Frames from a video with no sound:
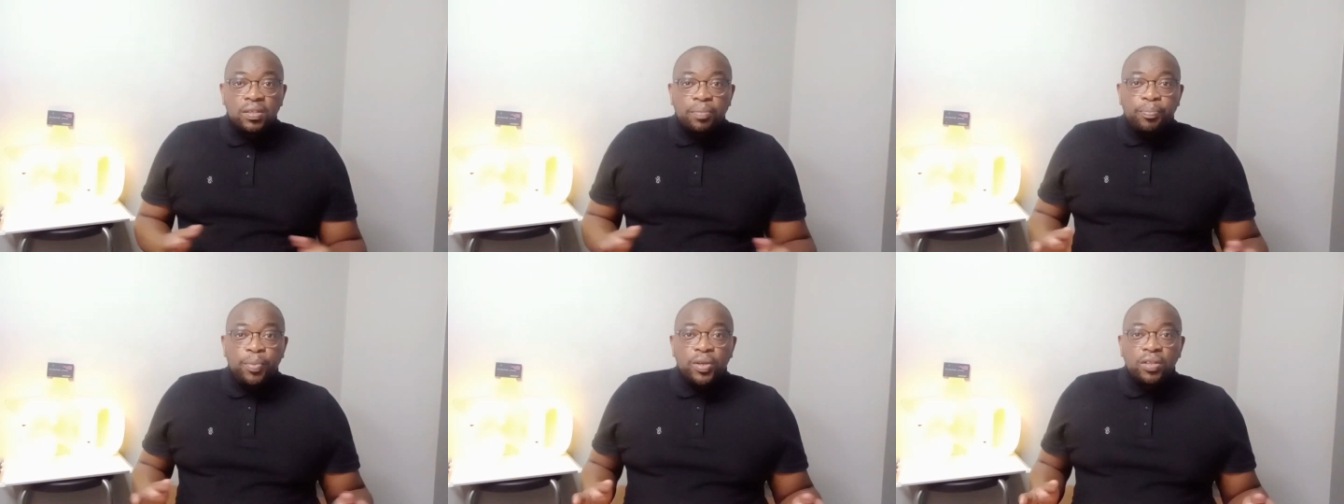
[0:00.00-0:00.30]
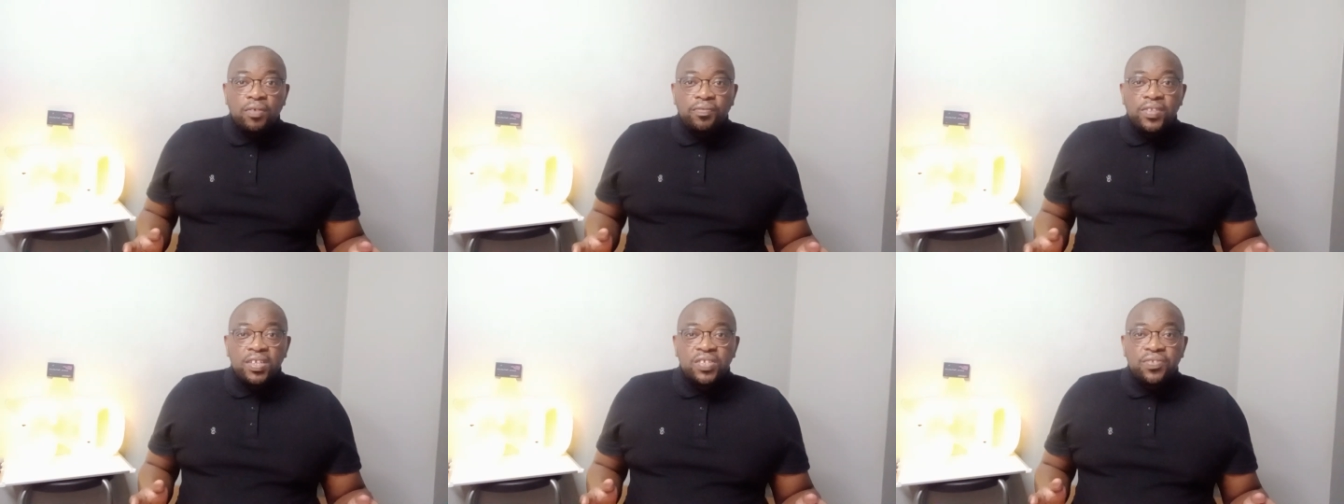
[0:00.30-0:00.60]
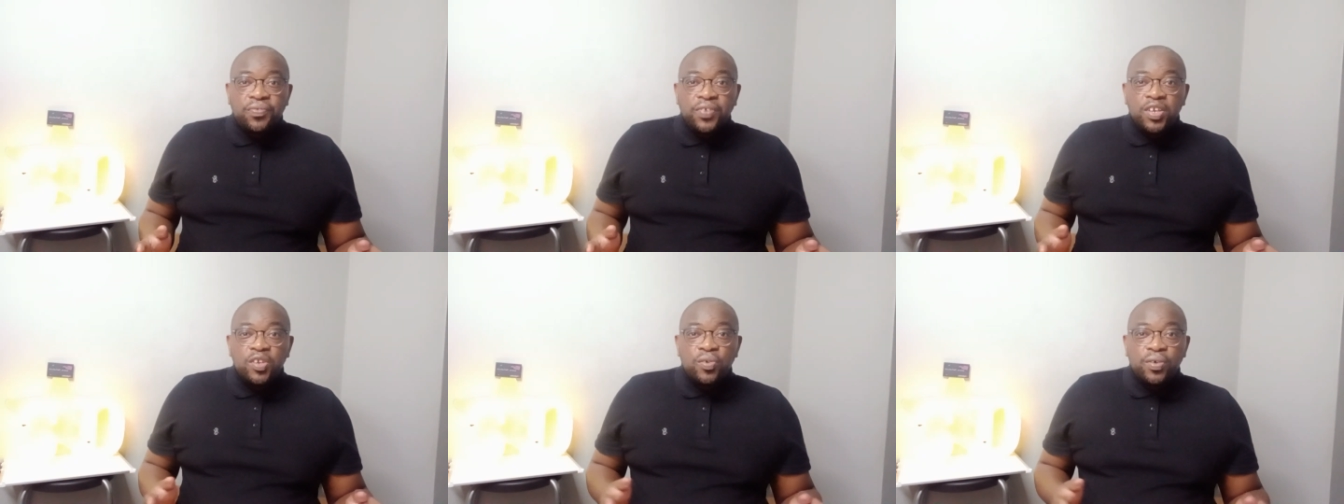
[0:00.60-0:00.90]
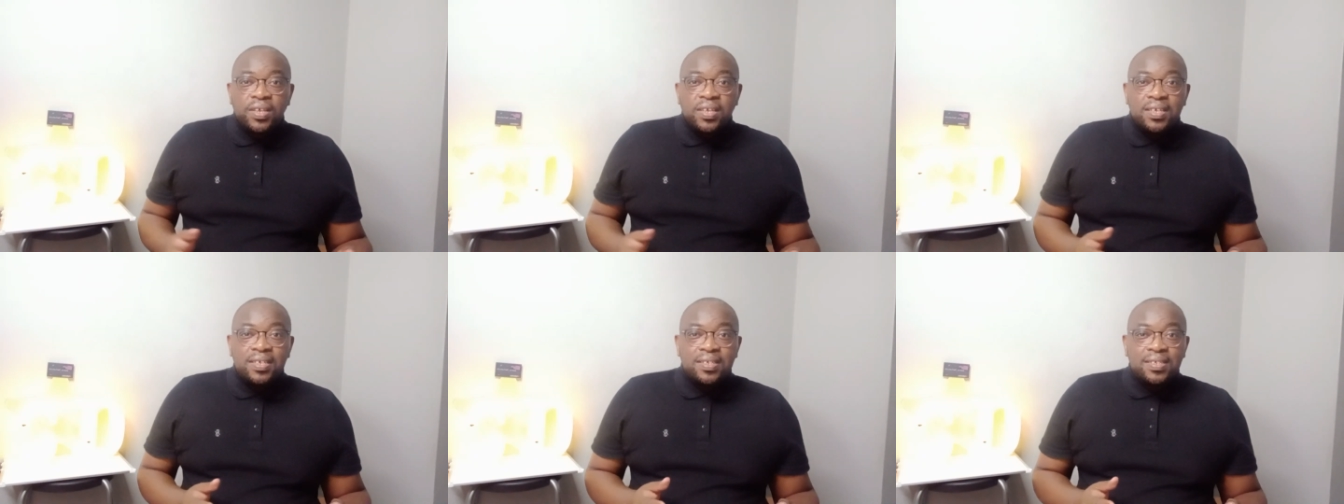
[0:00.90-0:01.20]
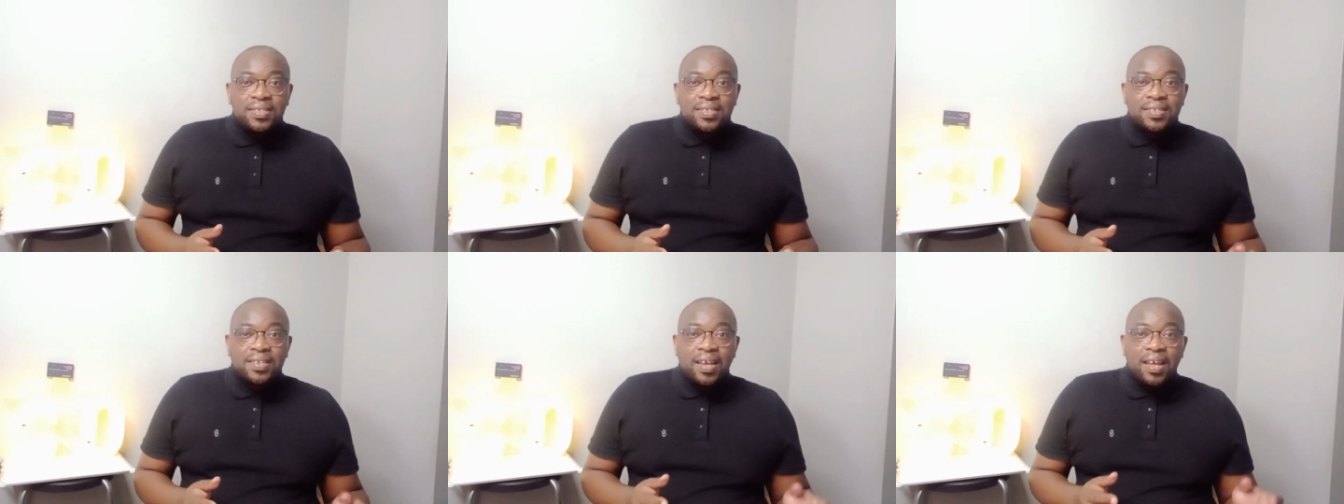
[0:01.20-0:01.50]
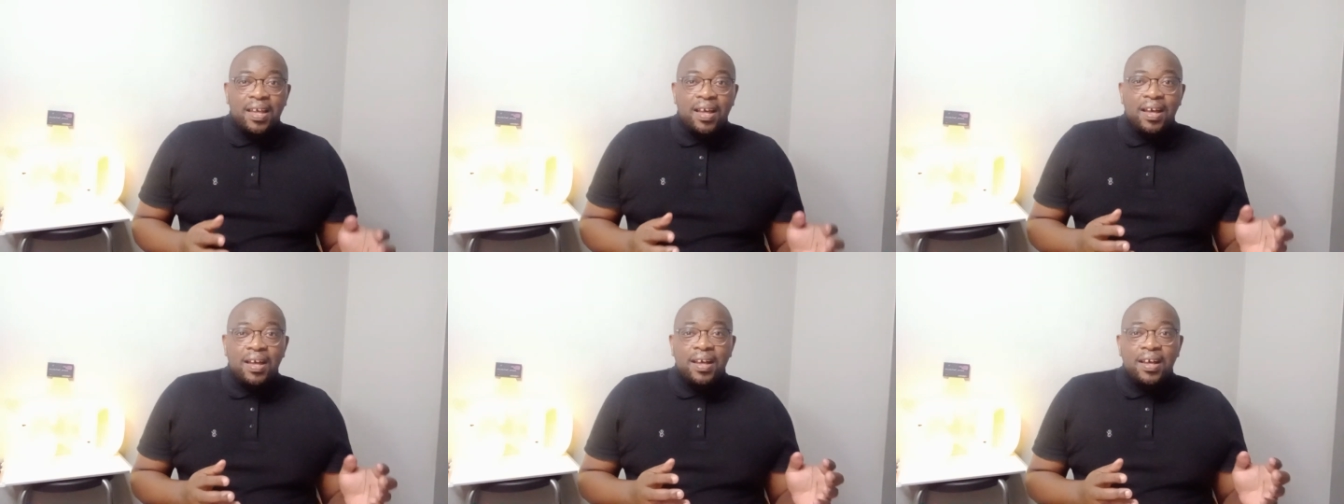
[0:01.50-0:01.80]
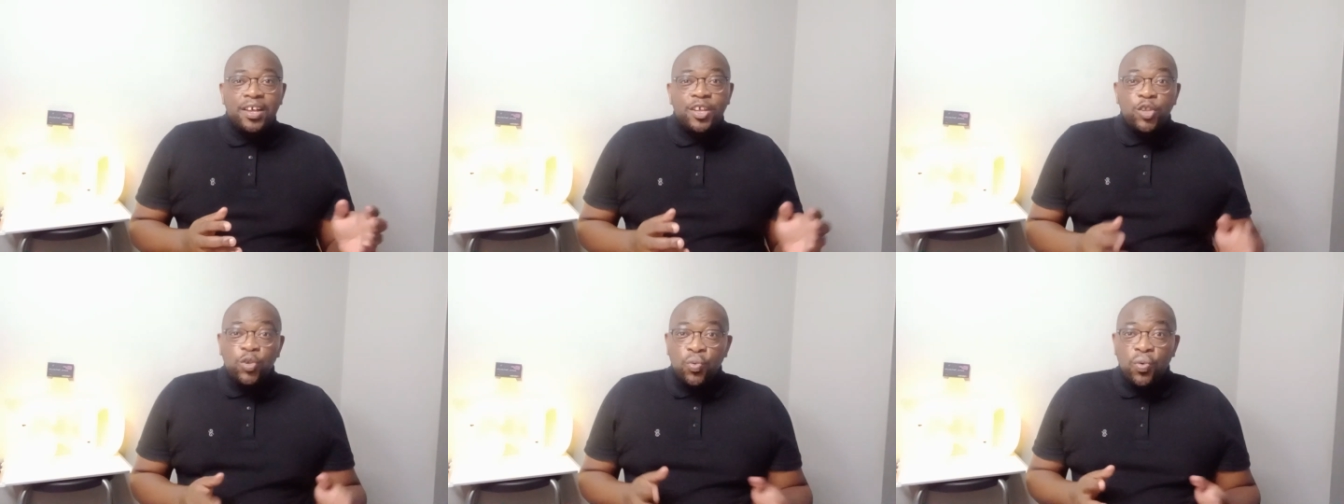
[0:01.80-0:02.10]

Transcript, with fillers: So the point of this video is uh,